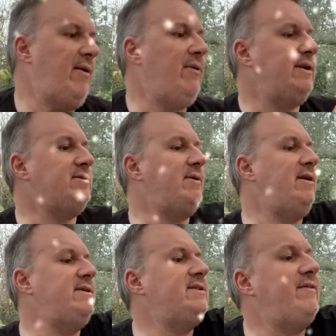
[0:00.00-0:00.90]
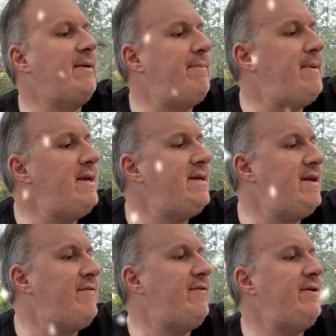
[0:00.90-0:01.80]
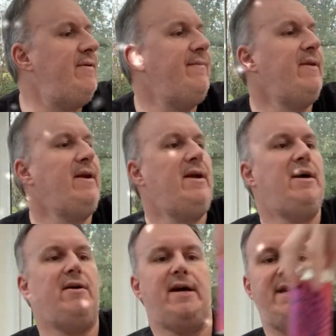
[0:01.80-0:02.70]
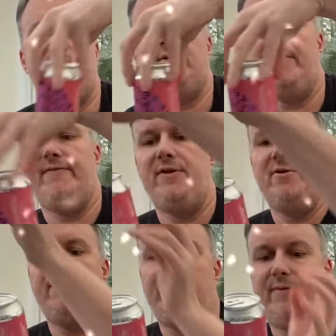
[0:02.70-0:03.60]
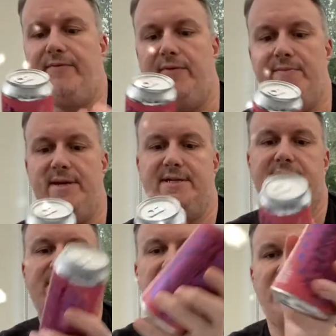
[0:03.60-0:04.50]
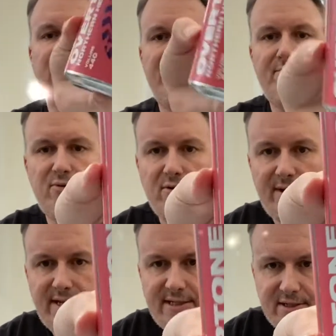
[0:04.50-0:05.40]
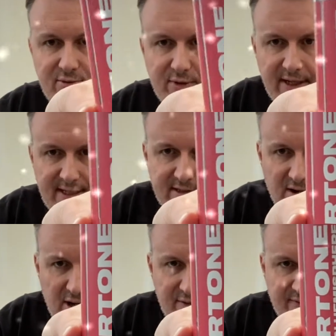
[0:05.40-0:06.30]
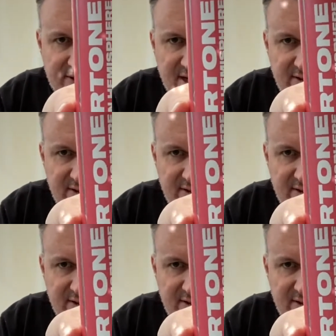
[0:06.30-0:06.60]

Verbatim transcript: one as well, something a bit different. Okay, then we've got a few from this brewery. These are Overtone.